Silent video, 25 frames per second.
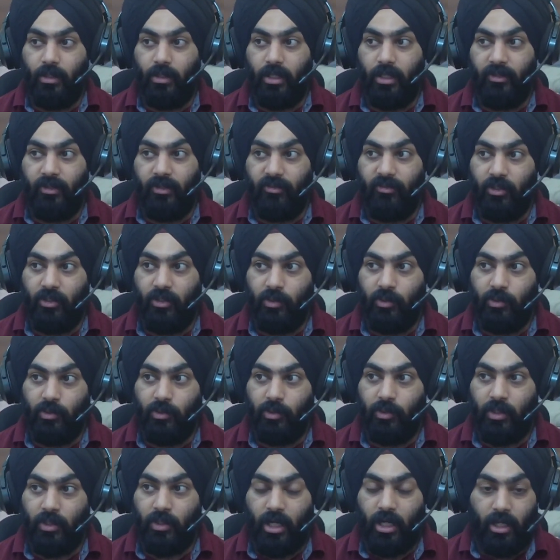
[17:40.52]
If
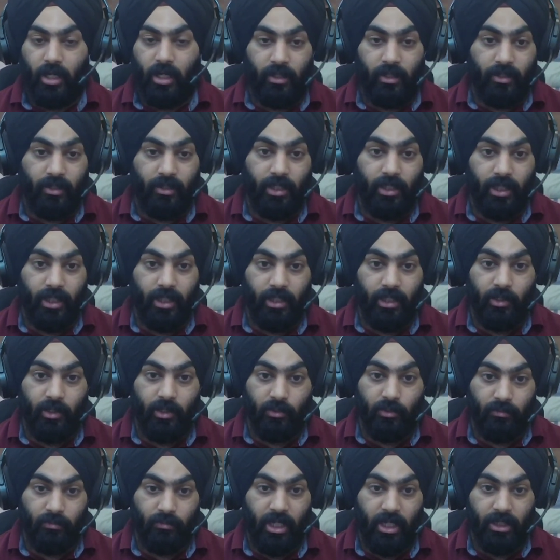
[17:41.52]
you are really
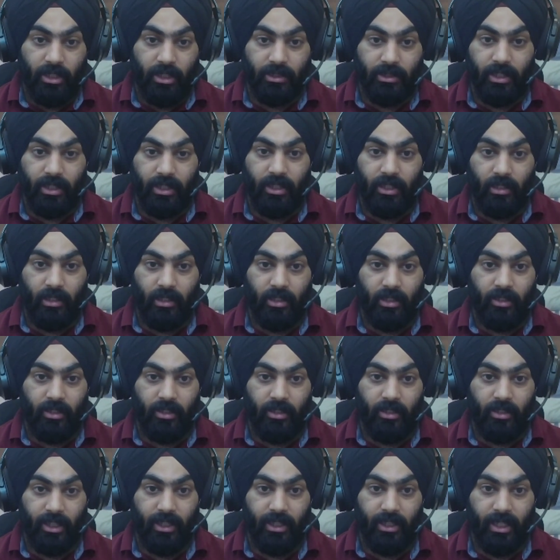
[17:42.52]
into maths and
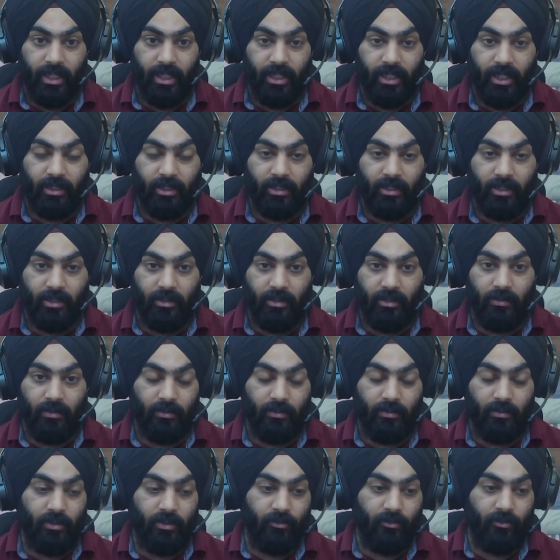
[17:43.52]
really like,
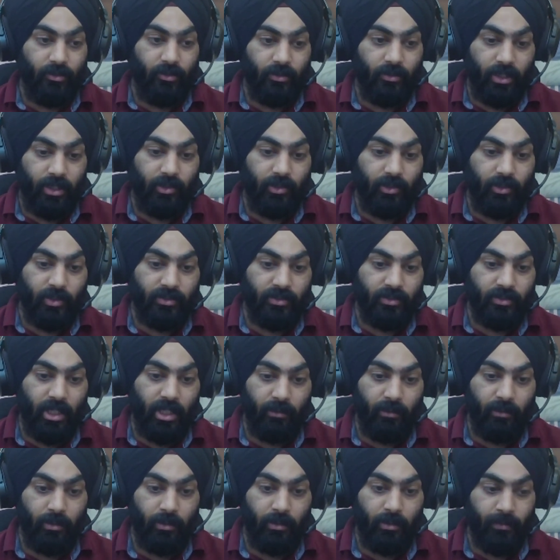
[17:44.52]
you
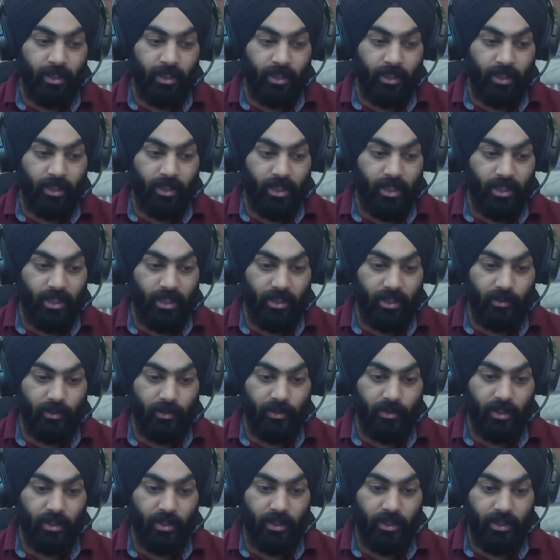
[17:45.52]
start preparing and
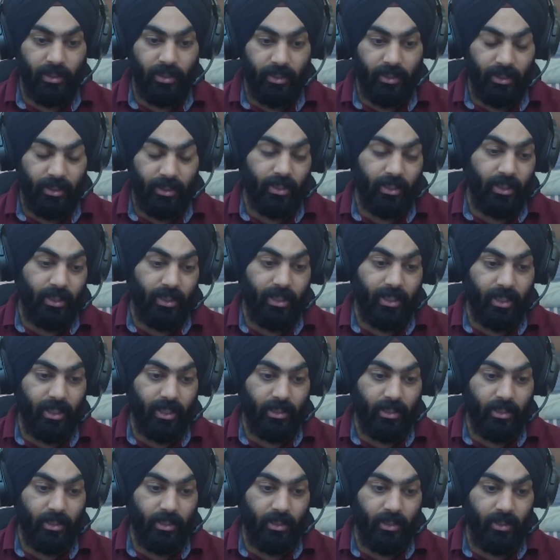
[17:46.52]
really
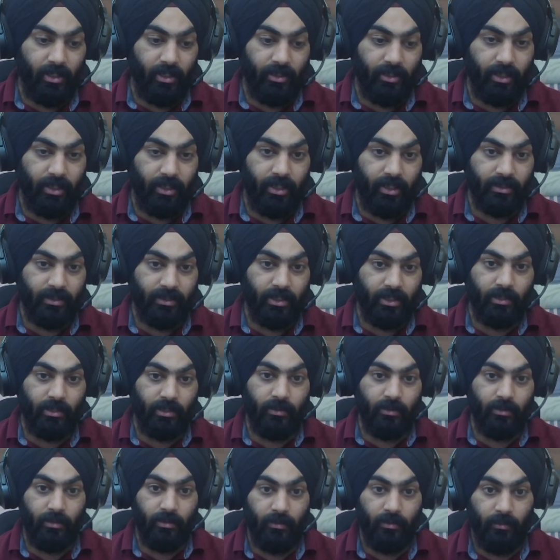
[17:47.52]
like things
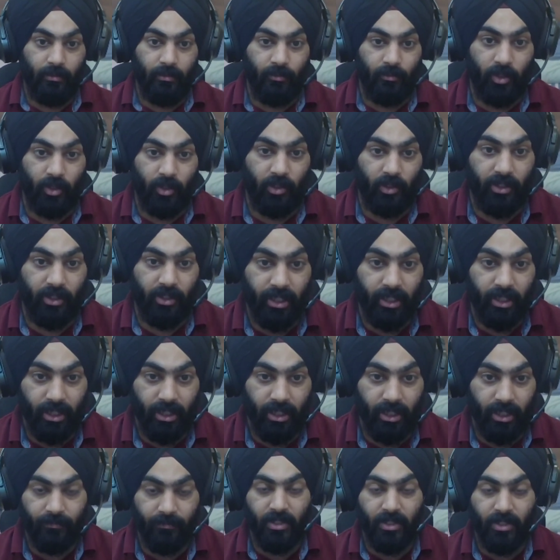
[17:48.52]
in what you're
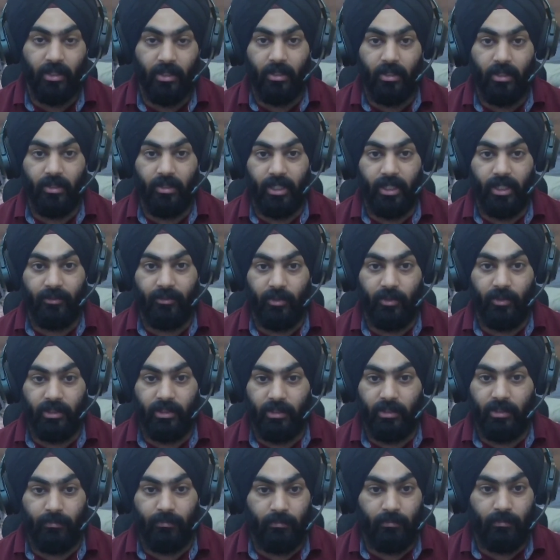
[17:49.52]
reading, like for
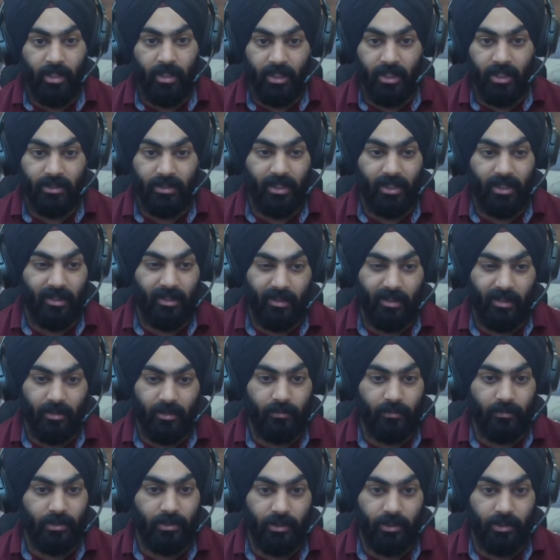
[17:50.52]
example maths
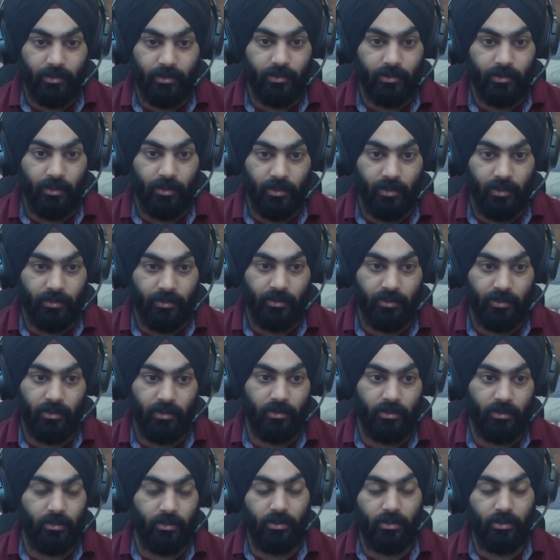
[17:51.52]
algorithms and so on and so
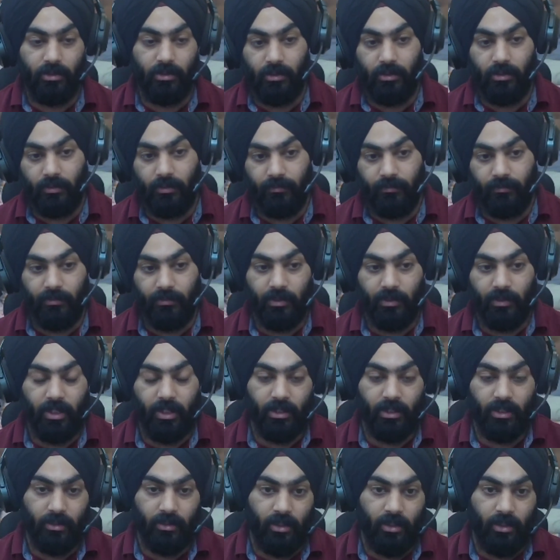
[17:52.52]
on. You
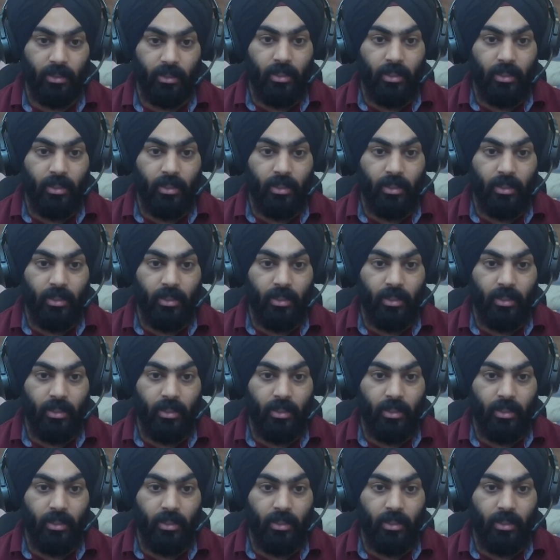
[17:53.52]
can